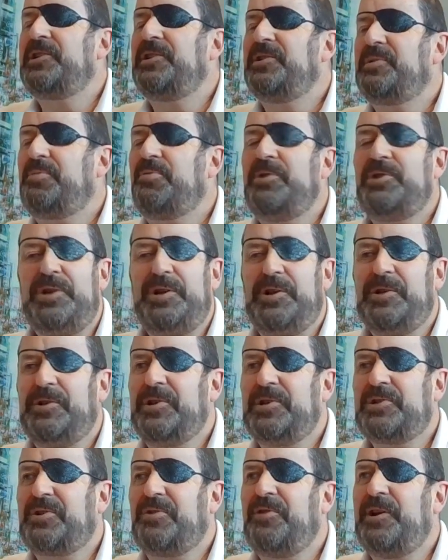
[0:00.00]
Excel spreadsheet, and
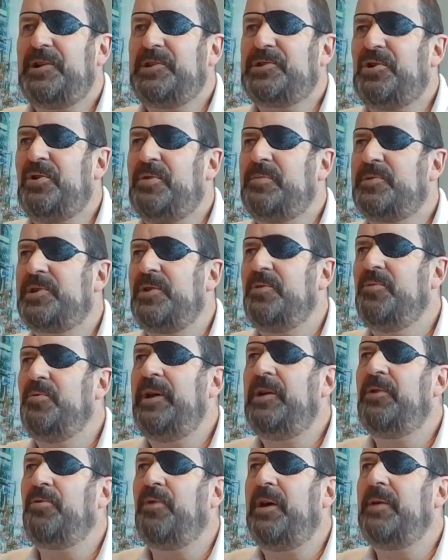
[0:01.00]
it does a great job. So
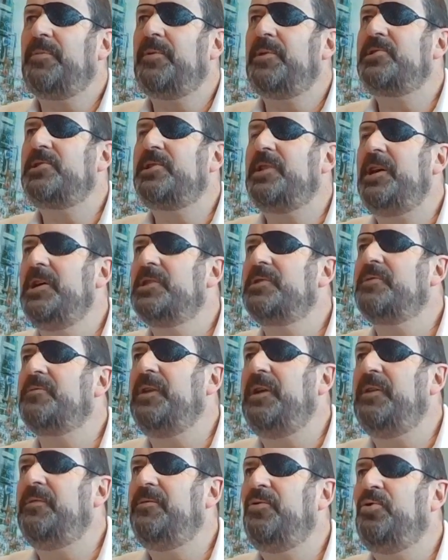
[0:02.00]
we grabbed the
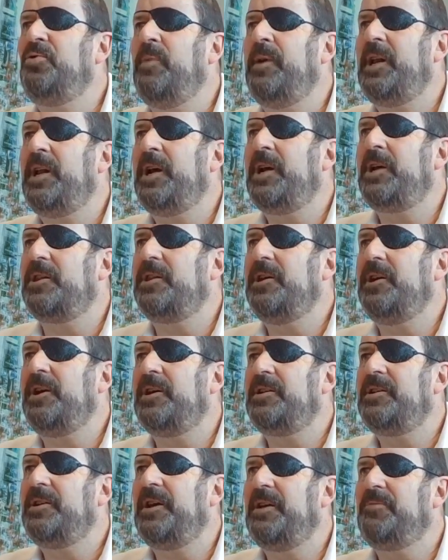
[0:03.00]
CSV format out of
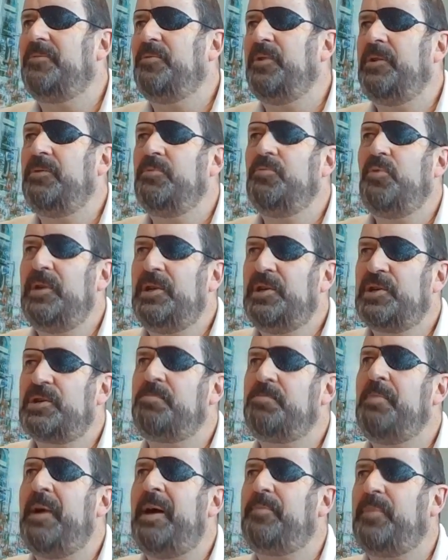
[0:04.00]
that, and we
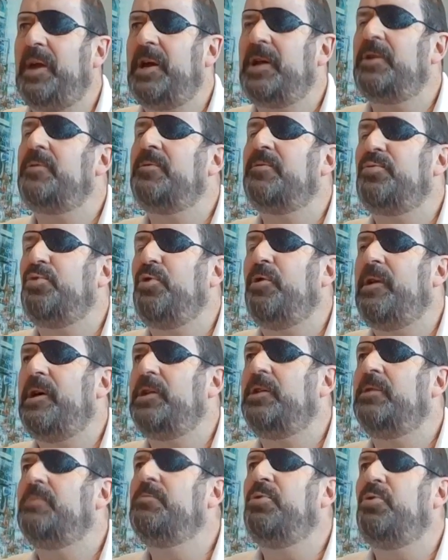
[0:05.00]
just mapped that in through
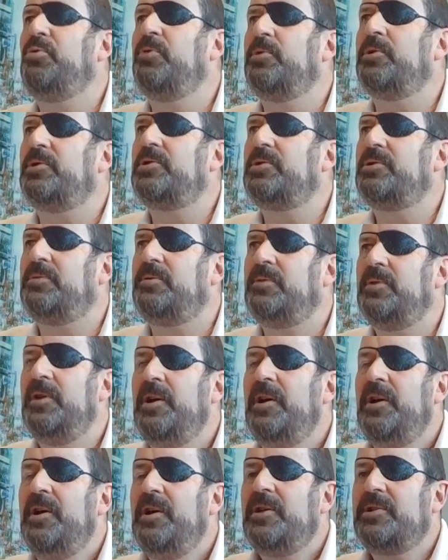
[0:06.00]
our importer tool.
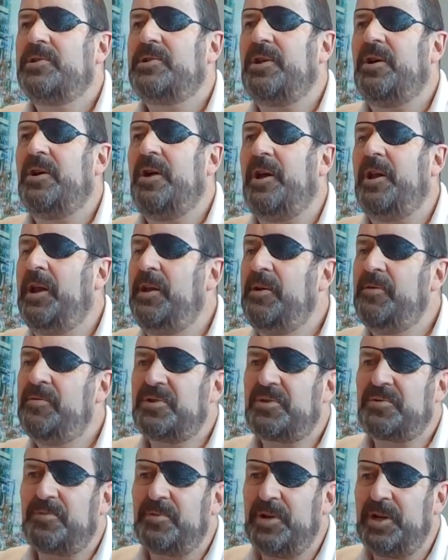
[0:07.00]
So, and he
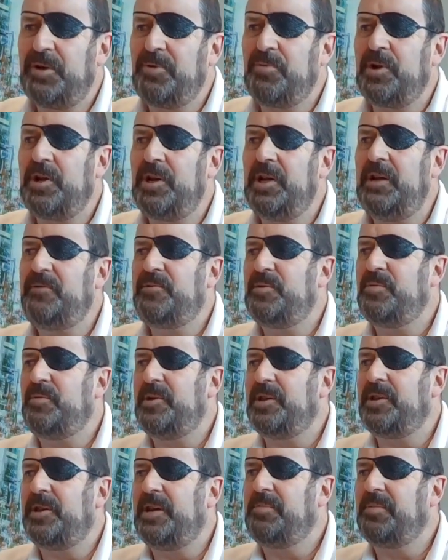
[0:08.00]
was really relieved
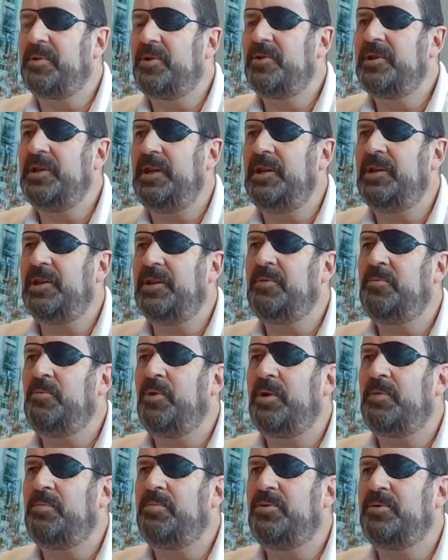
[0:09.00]
about that because he
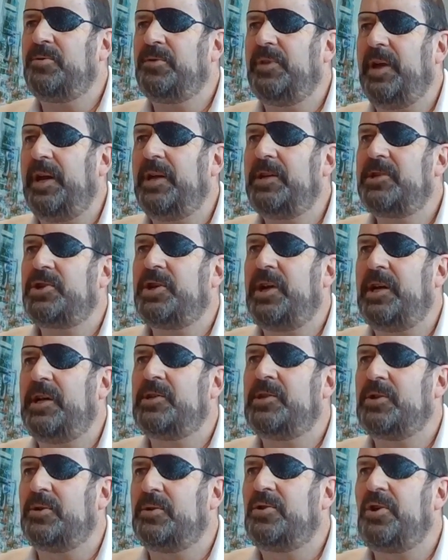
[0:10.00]
didn't want to put that
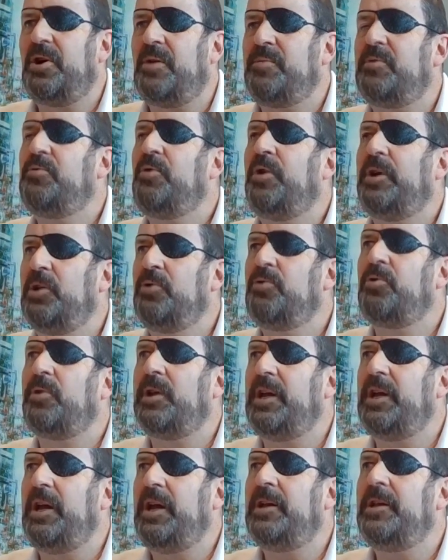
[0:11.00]
change on top of what he
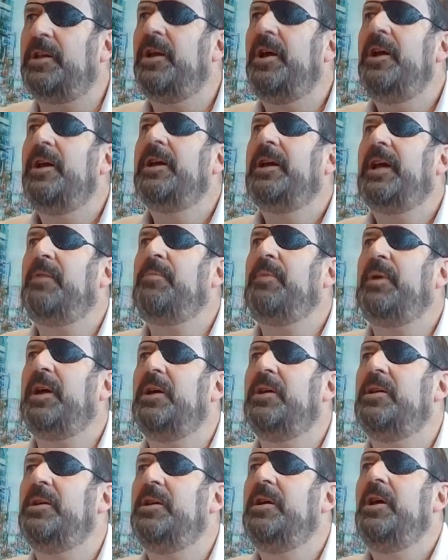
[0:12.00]
already had
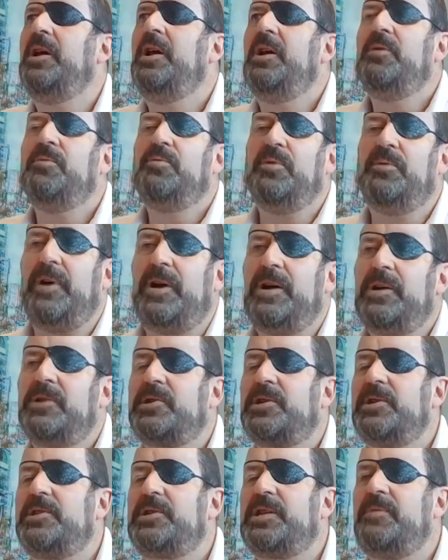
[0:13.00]
coming in with
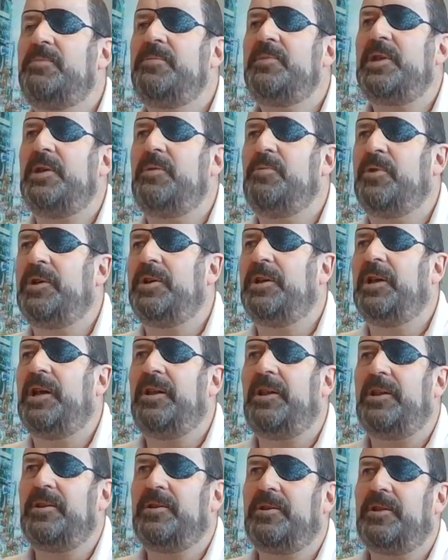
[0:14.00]
our systems. He wanted to
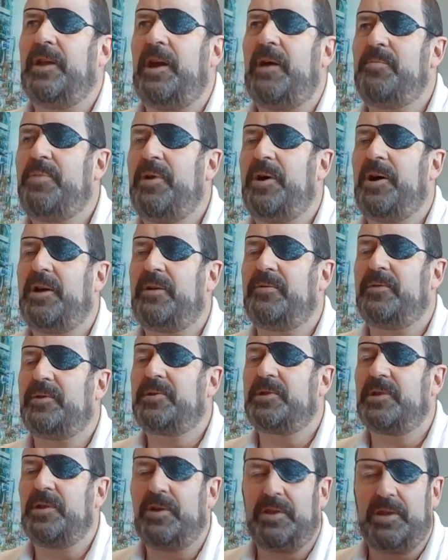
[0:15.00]
get that part of
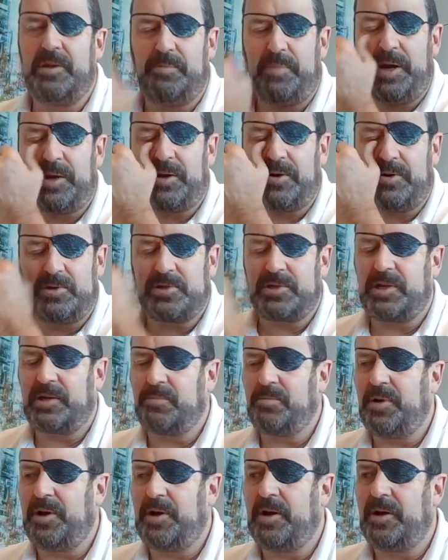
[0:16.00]
this, the back
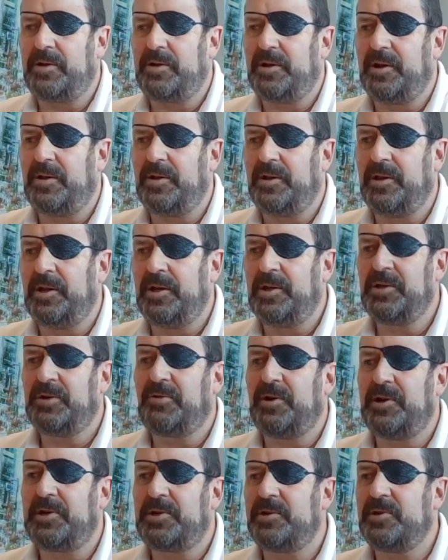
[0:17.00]
costing part and the
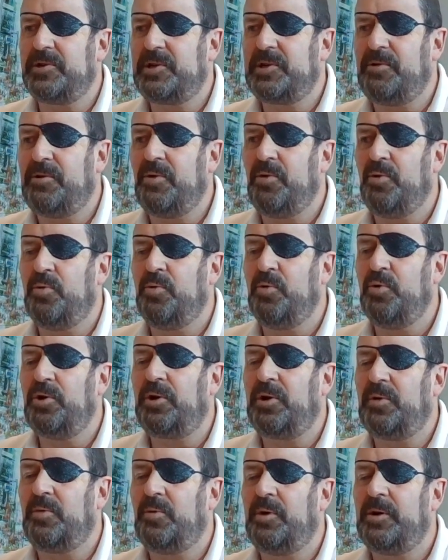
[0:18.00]
integration Xero all
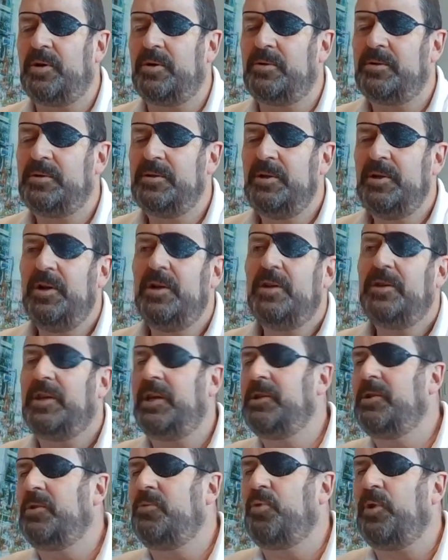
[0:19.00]
working well,
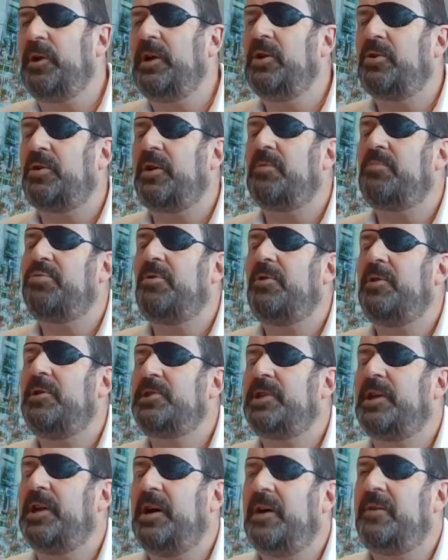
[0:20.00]
then relook at
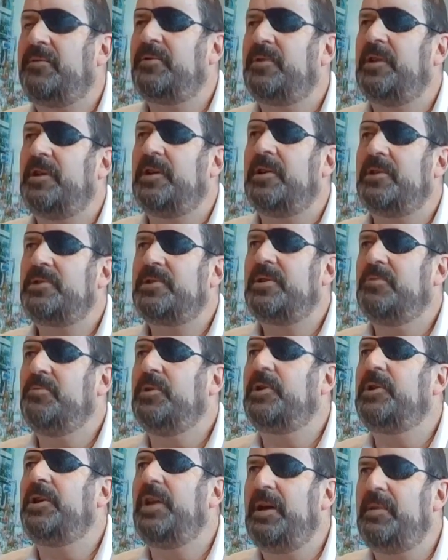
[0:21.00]
pricing after that. So
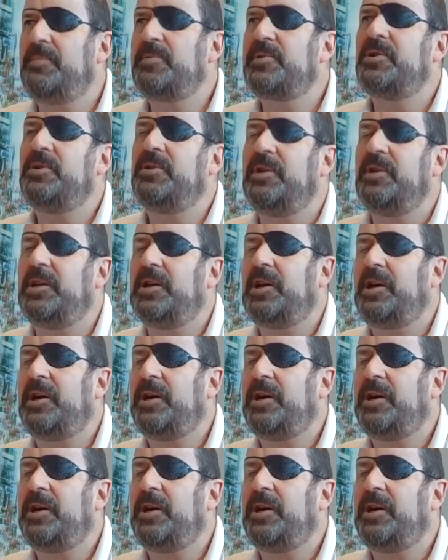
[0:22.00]
we could absolutely